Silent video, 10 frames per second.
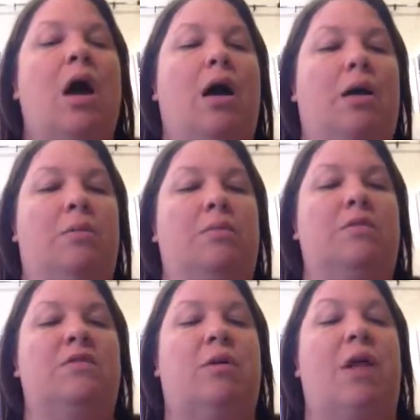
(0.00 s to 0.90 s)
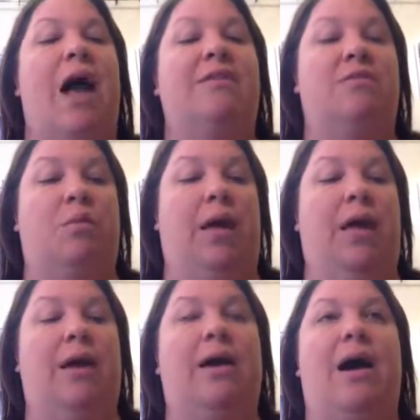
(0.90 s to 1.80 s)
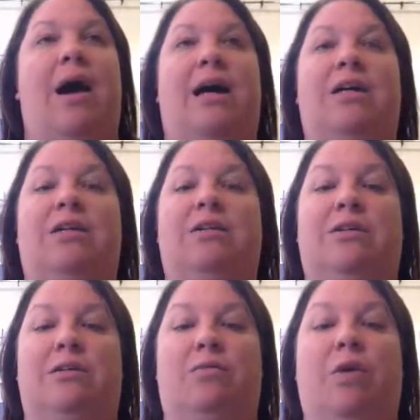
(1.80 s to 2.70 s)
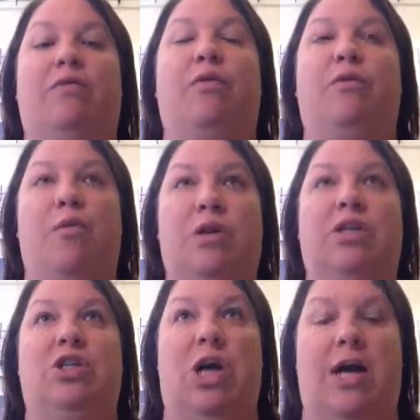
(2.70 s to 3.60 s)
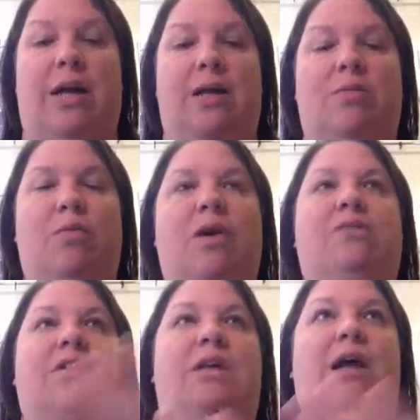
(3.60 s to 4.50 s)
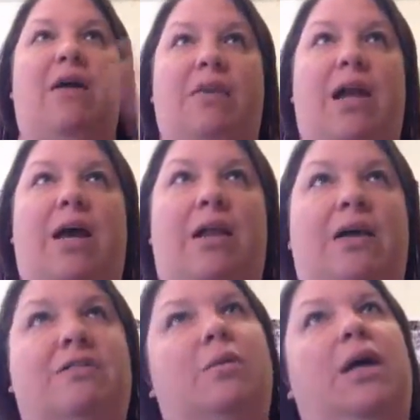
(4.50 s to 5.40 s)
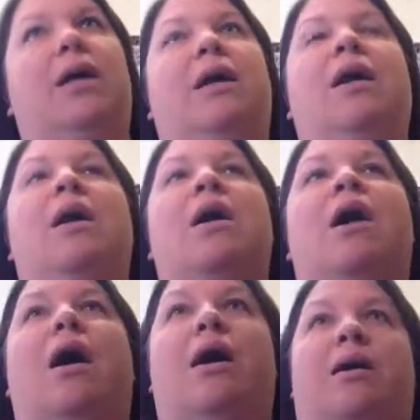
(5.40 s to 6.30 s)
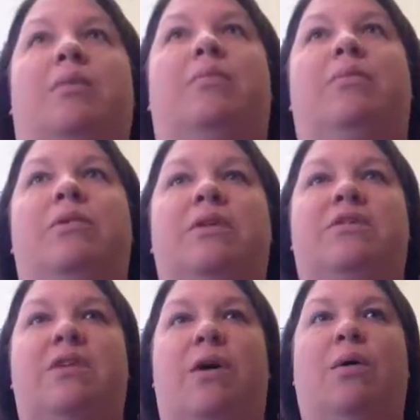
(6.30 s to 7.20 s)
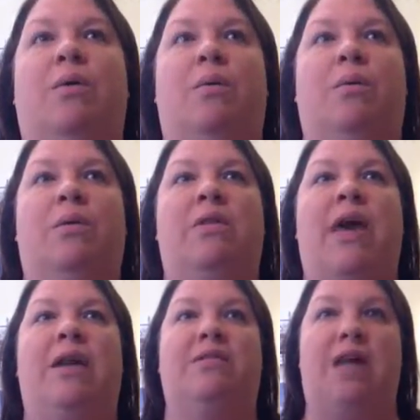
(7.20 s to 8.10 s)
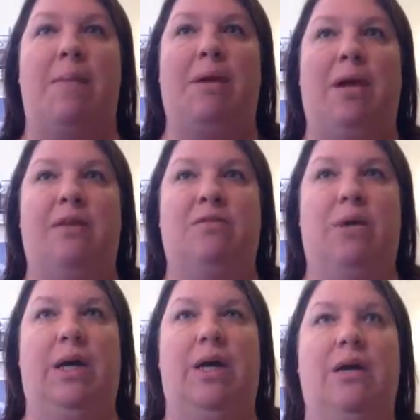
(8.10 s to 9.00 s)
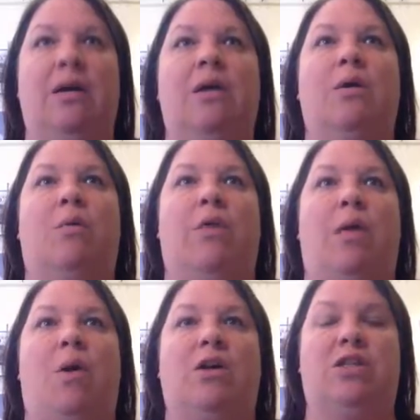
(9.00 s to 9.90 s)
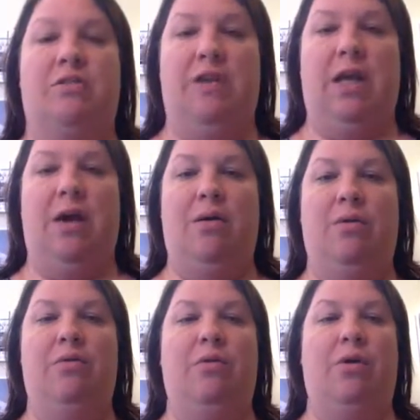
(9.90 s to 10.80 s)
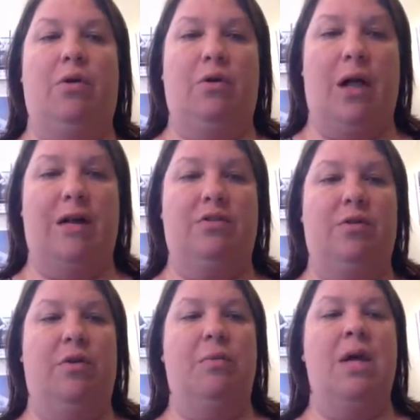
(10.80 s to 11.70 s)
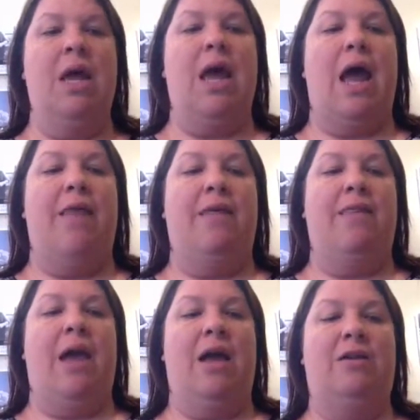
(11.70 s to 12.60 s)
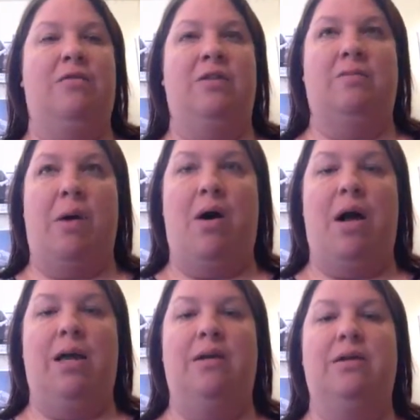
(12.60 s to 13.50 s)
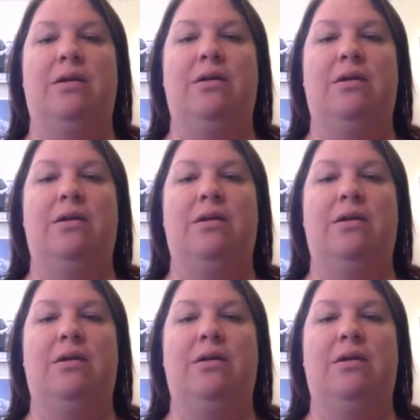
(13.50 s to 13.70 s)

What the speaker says: them. So last week I went full force and tried it. We used it every day last week. So they had an assignment last week where they watched a video through Google Classroom, and then they had to respond